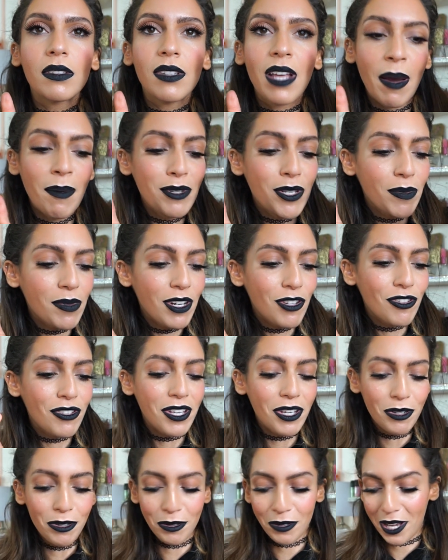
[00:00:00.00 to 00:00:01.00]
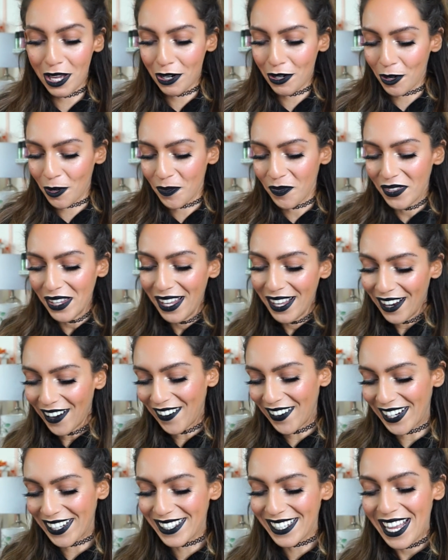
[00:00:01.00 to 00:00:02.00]
How much time did I just say cool? I don't know. All
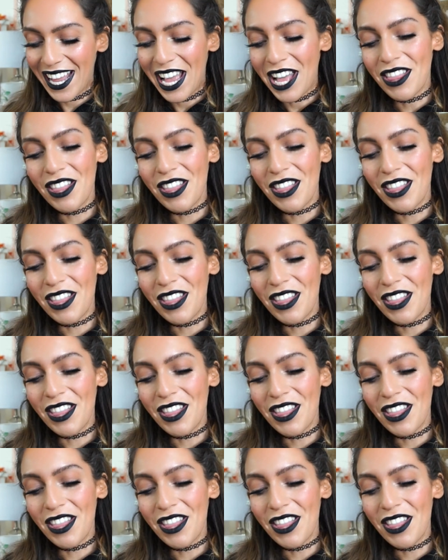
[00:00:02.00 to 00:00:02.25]
right.